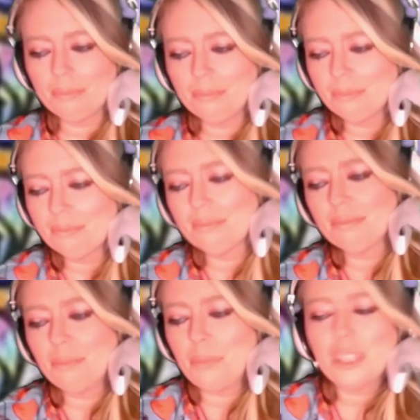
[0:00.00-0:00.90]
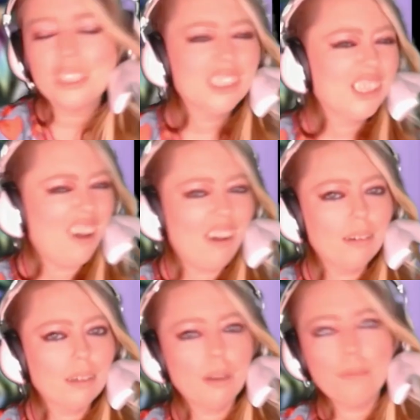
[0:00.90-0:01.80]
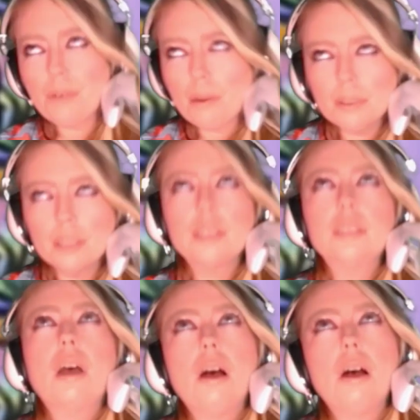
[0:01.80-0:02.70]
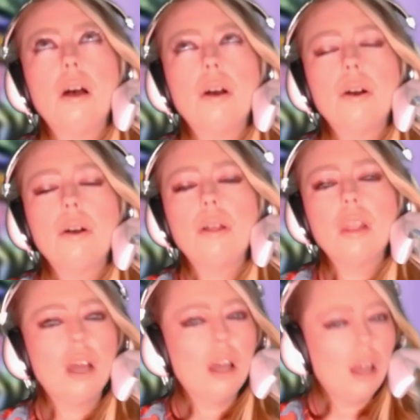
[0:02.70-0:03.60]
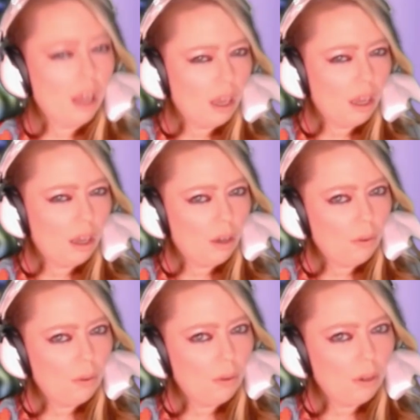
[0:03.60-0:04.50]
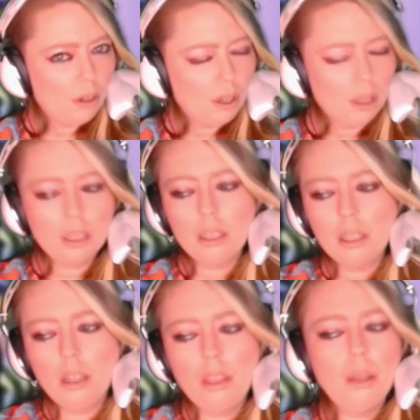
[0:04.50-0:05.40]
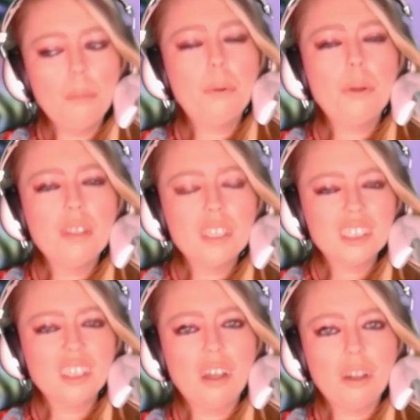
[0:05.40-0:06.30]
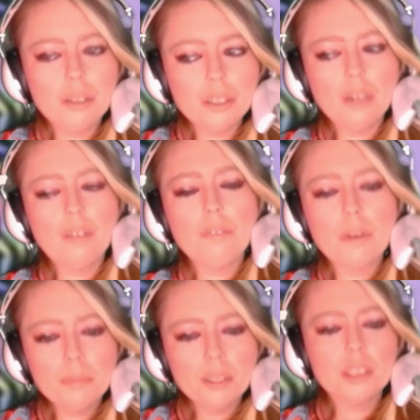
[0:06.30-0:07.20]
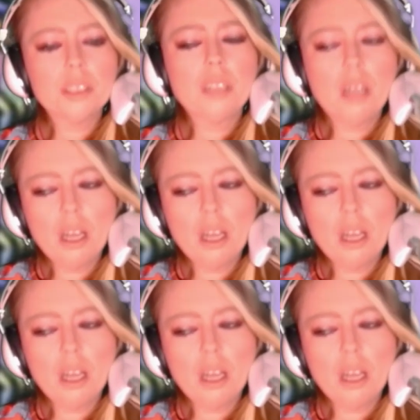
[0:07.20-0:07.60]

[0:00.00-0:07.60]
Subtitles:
no part of salt from yourself. Oh, no part of salt from yourself.